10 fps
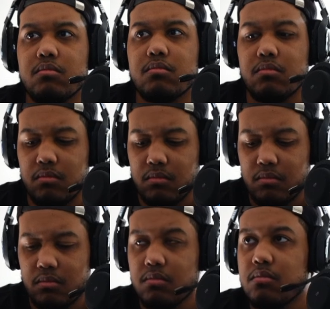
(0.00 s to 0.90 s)
I got
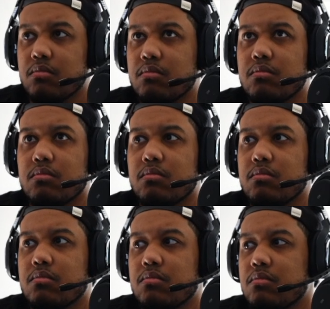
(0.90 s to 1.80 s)
L, I'm synchro.
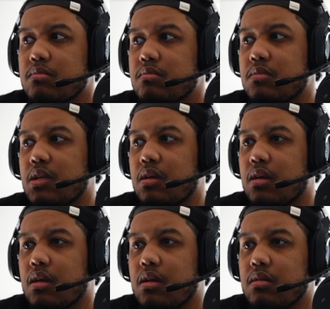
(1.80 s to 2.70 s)
Yeah,
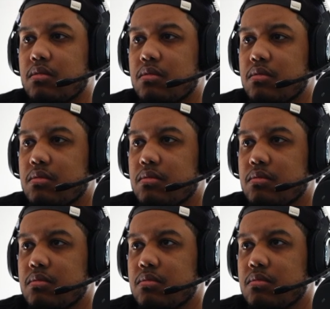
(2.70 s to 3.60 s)
I got
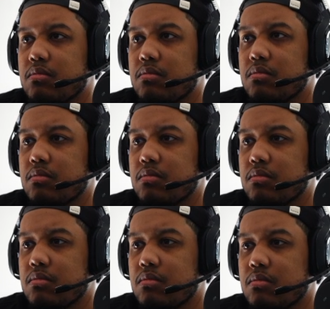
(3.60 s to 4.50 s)
L
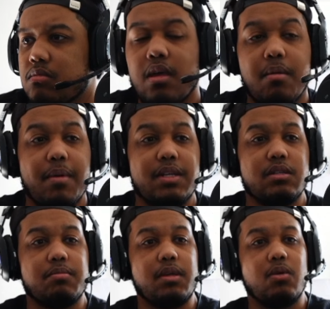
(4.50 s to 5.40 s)
too. Might
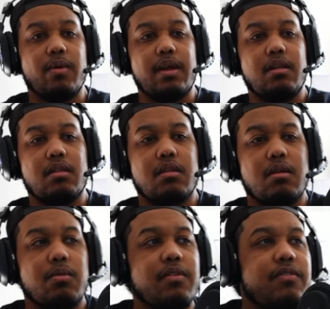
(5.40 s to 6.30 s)
just be a waiting
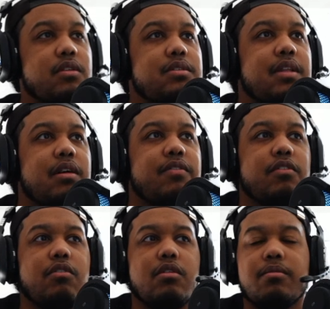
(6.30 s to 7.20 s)
thing with foots now,
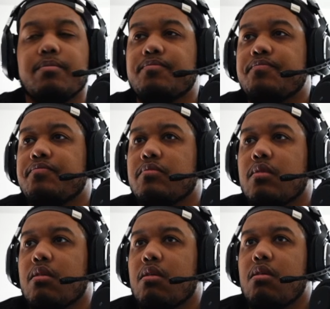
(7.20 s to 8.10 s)
for real.
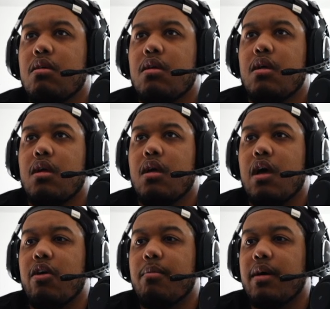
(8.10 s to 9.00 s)
Yeah, I'm in
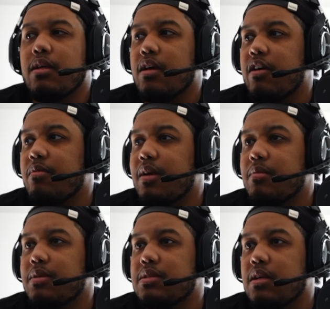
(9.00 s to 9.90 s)
queue. Everybody, everybody
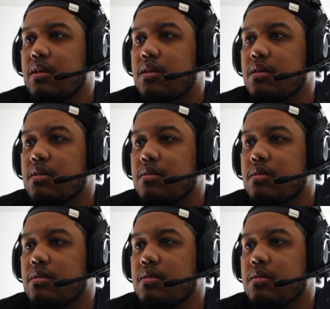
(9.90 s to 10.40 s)
been saying it,